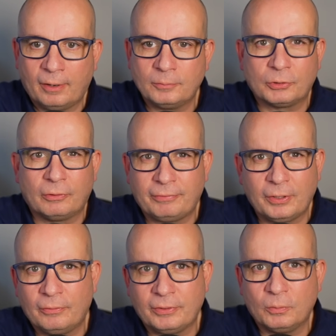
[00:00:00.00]
I'm sure a
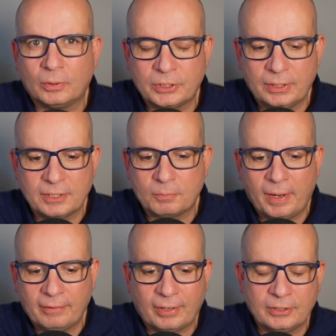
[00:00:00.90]
few of you watching this
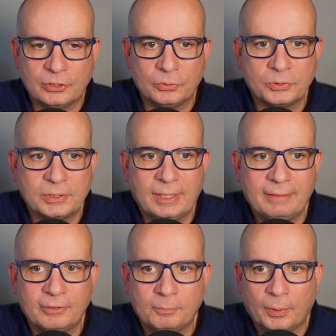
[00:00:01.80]
may have had yours
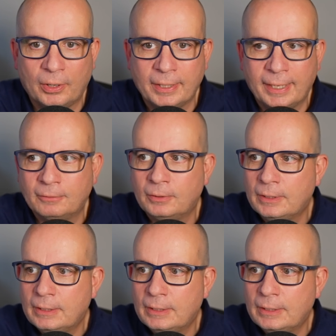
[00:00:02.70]
delivered by now.